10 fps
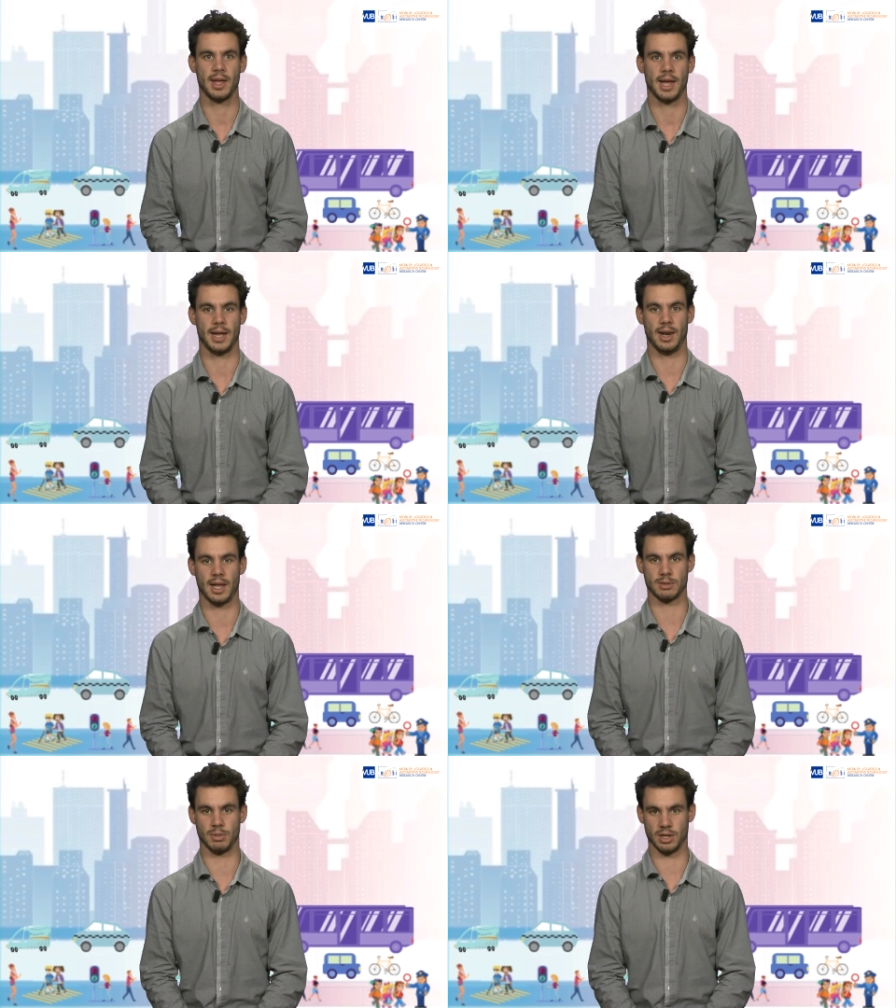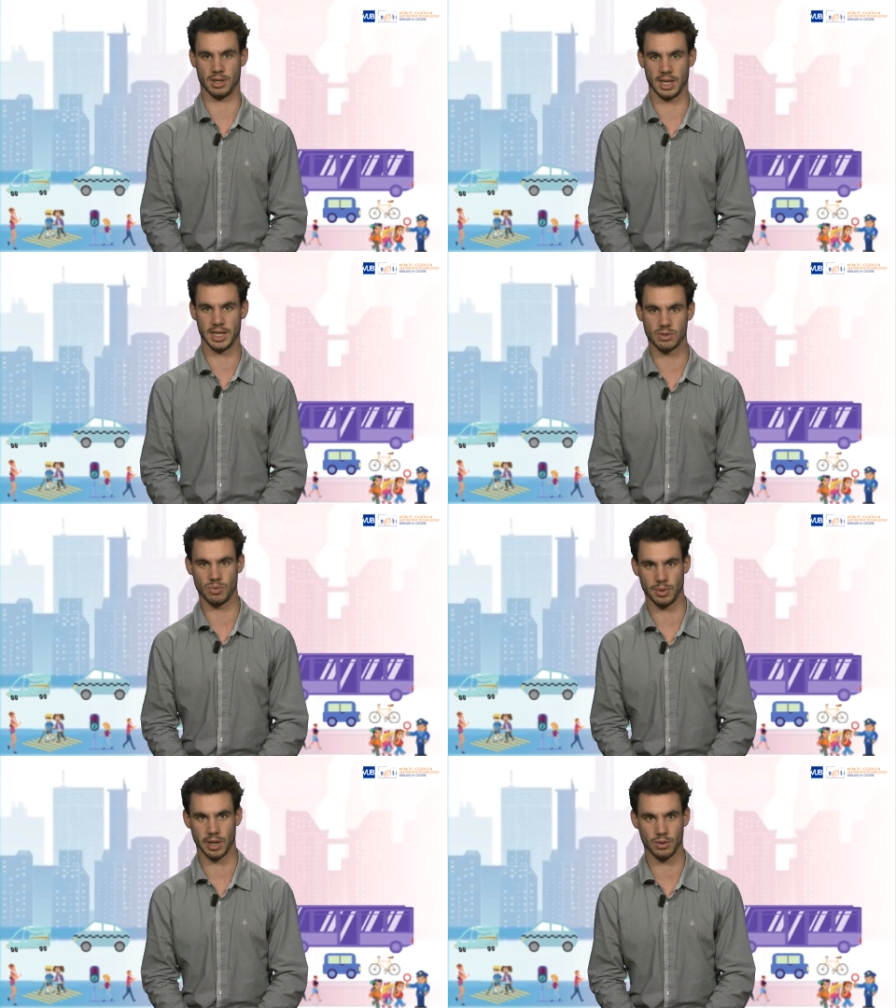And last but not least,
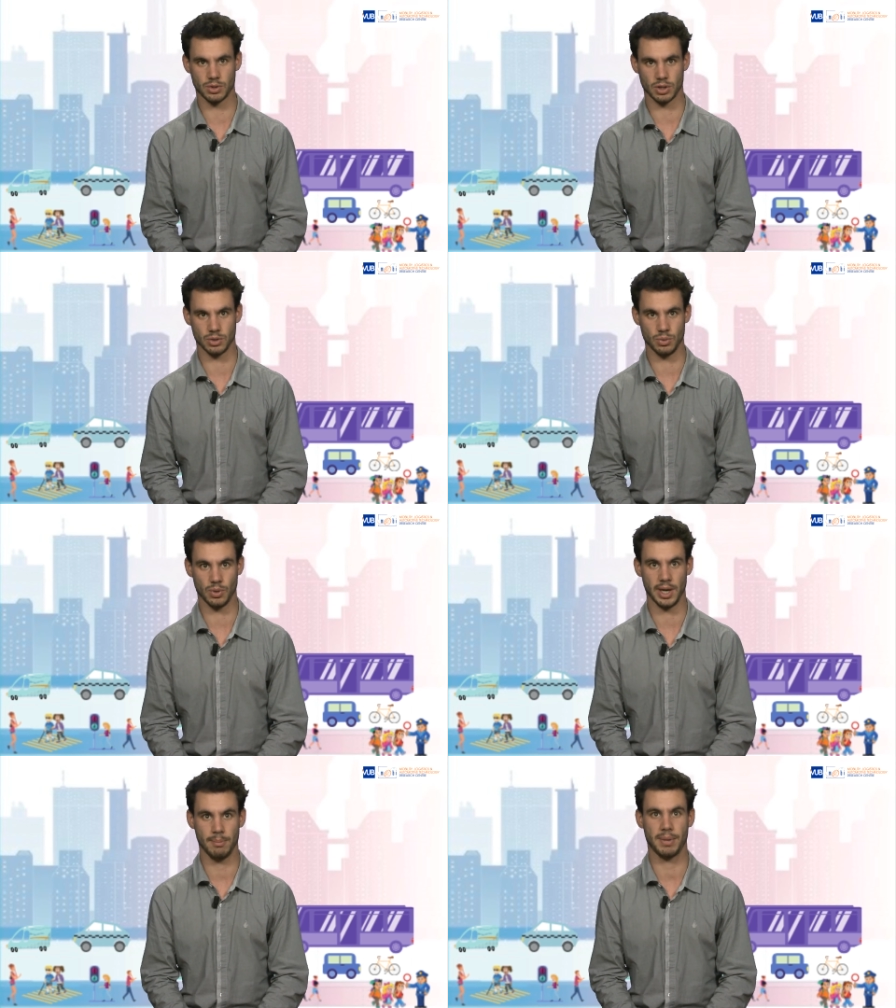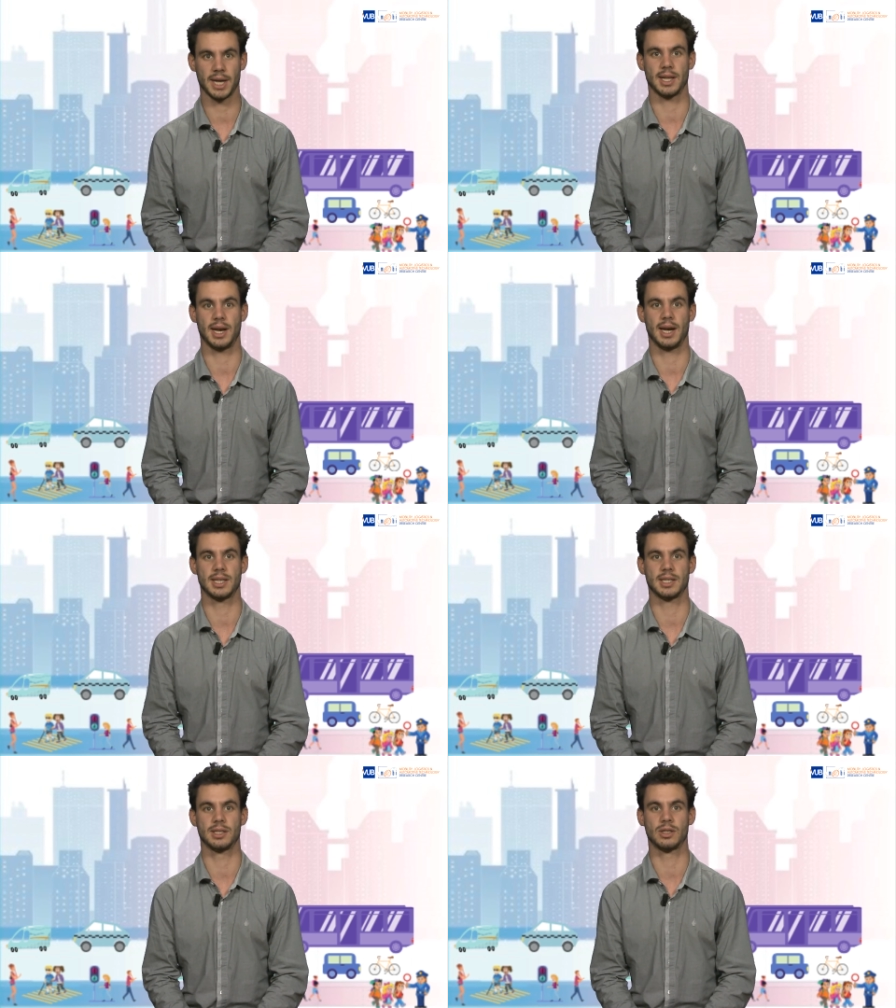we will also do an impact
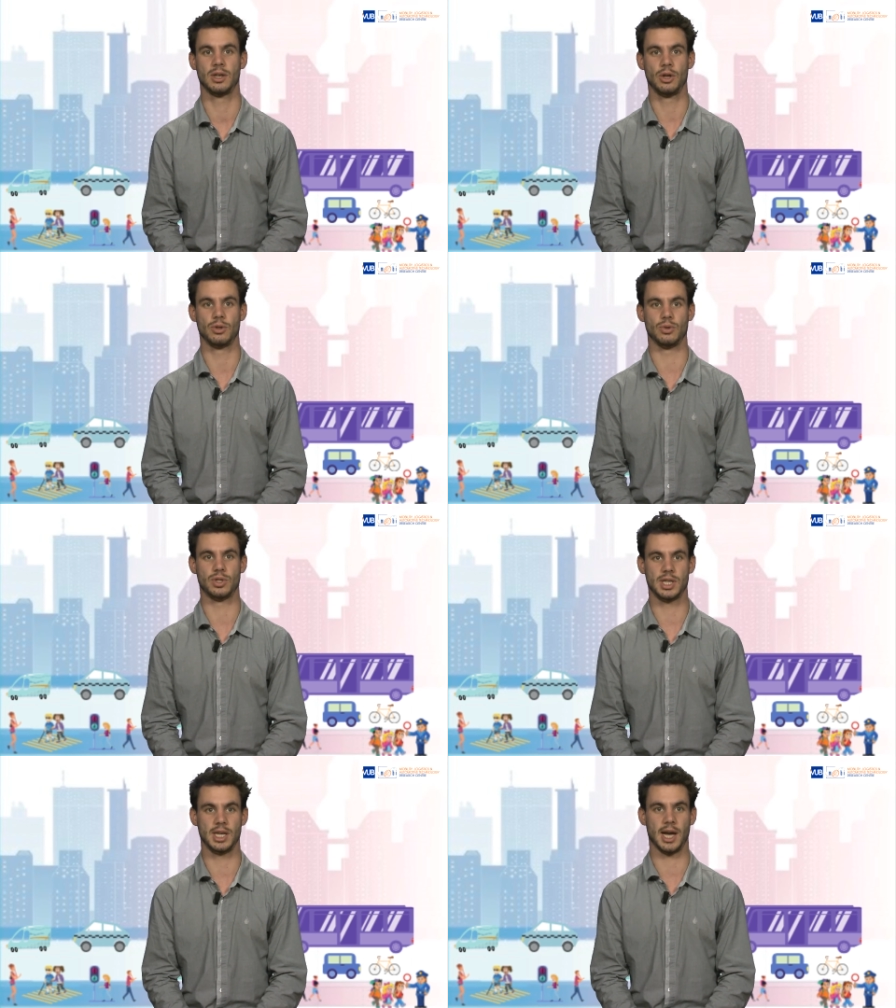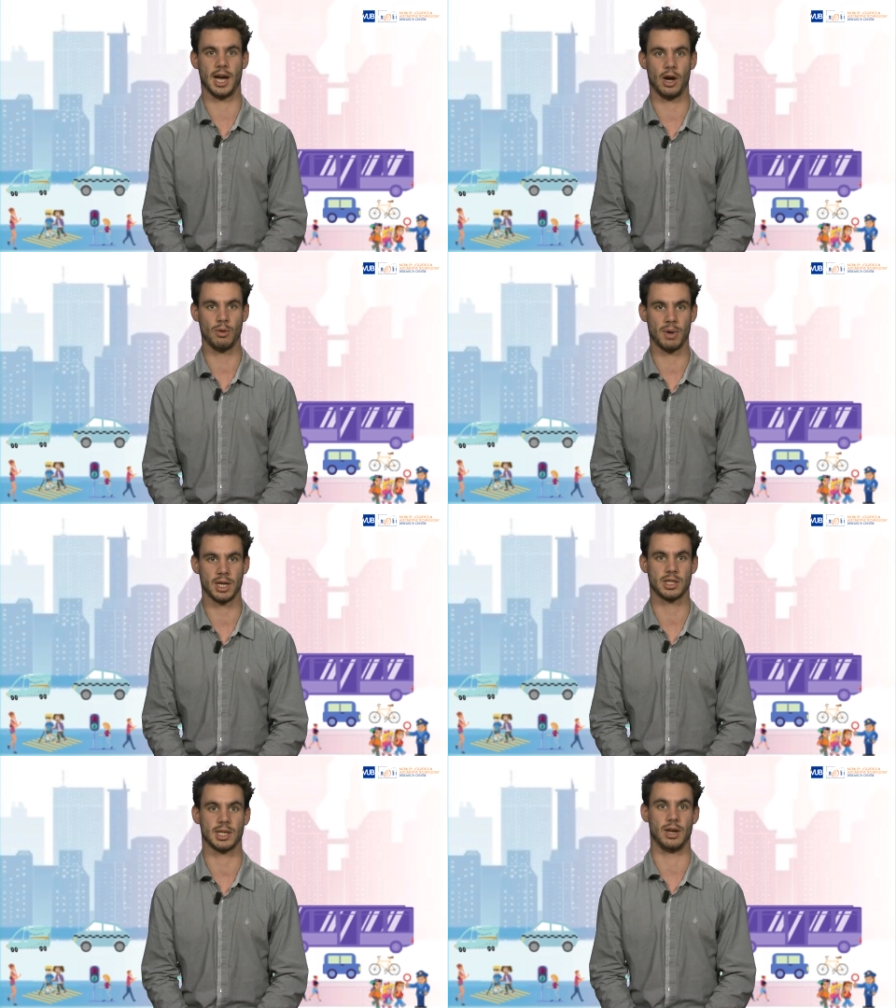analysis to see how
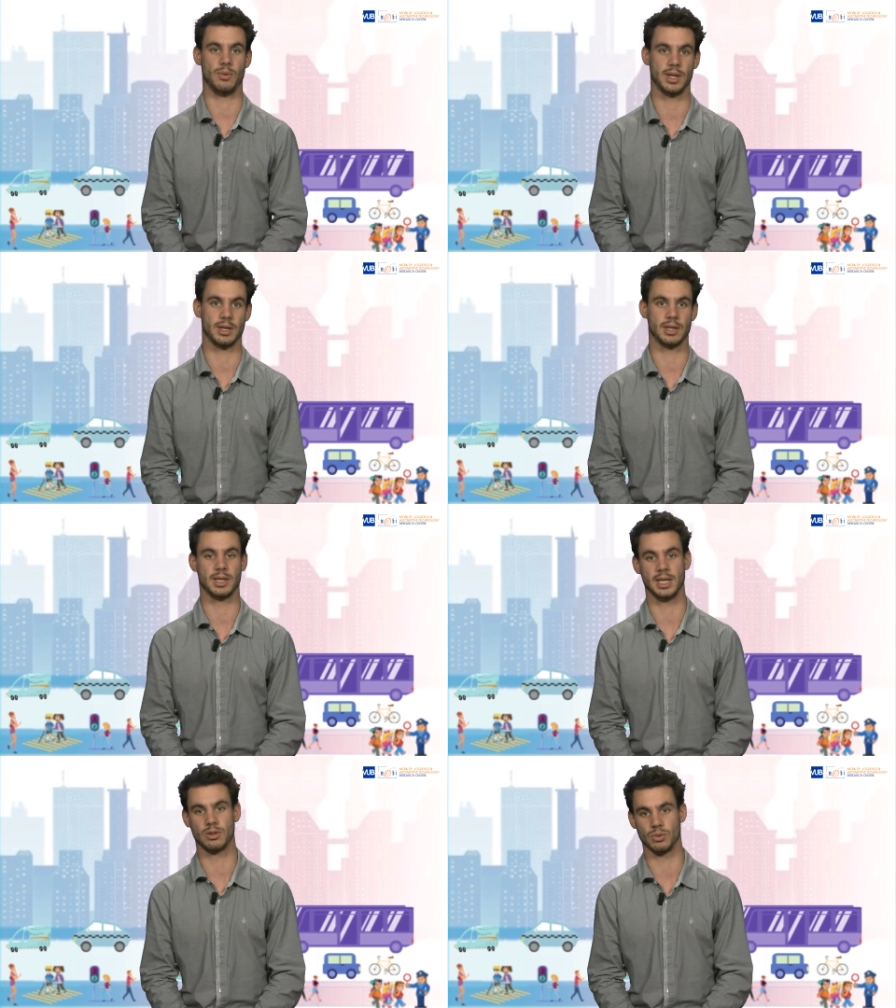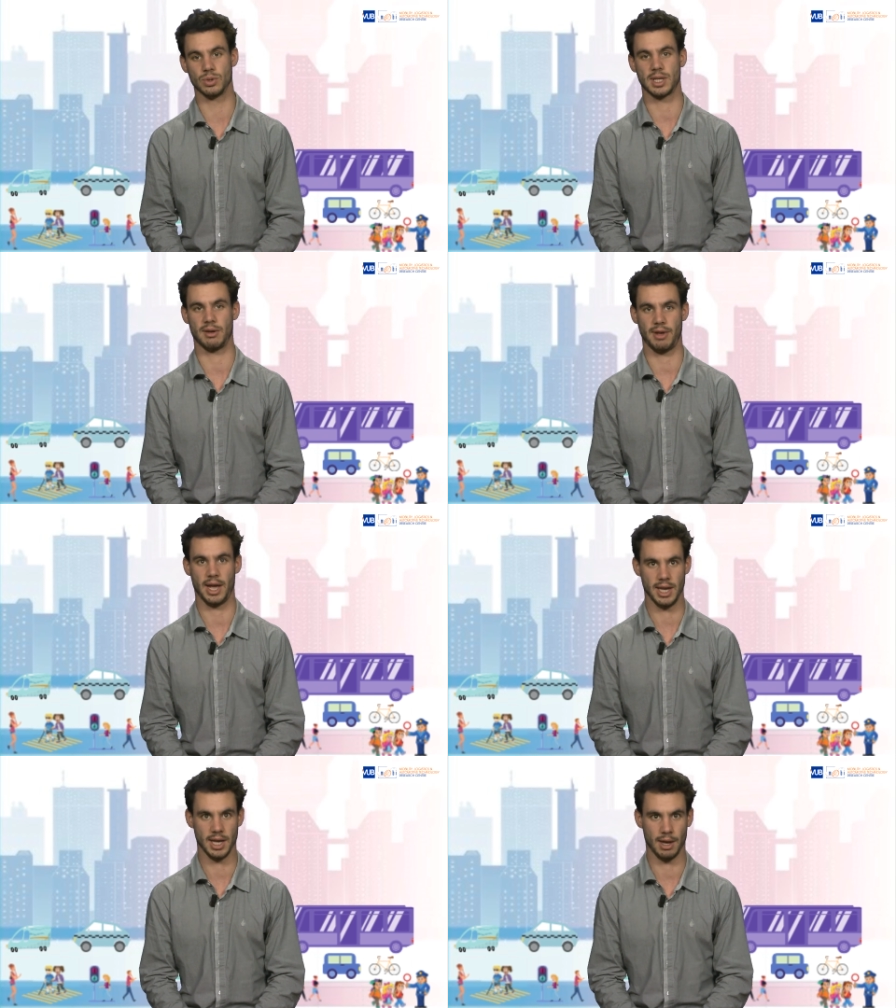much and whether the tools have
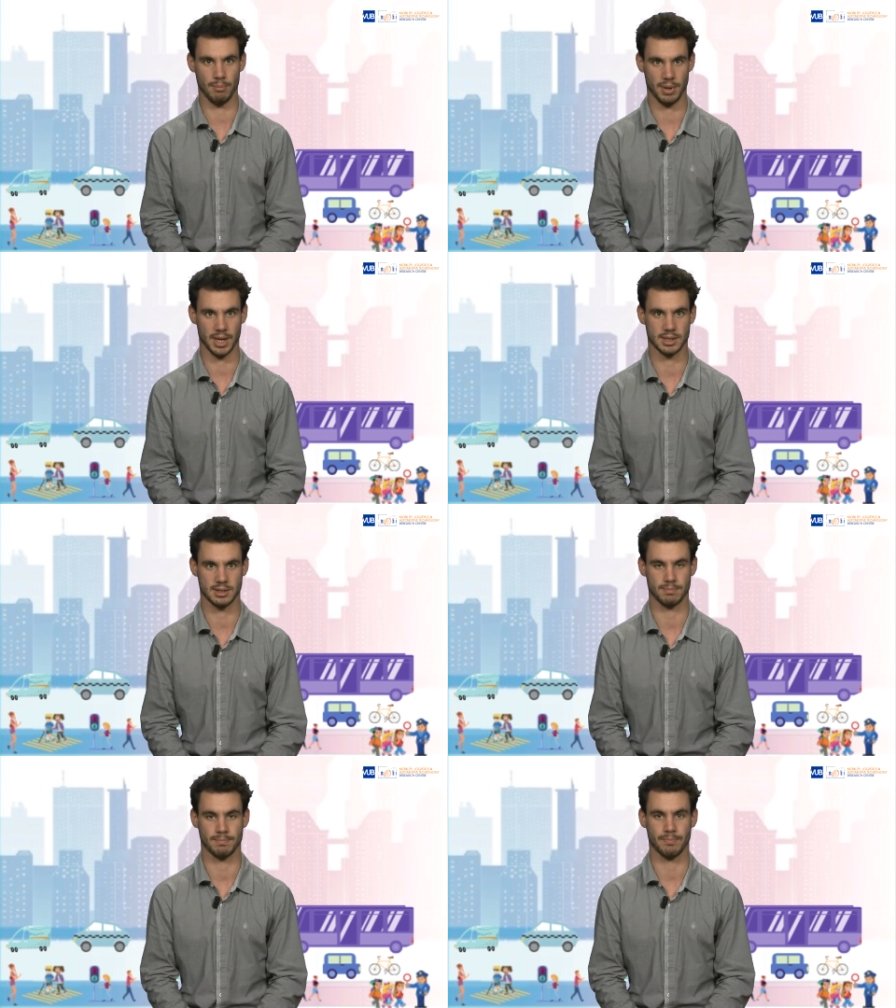any impact.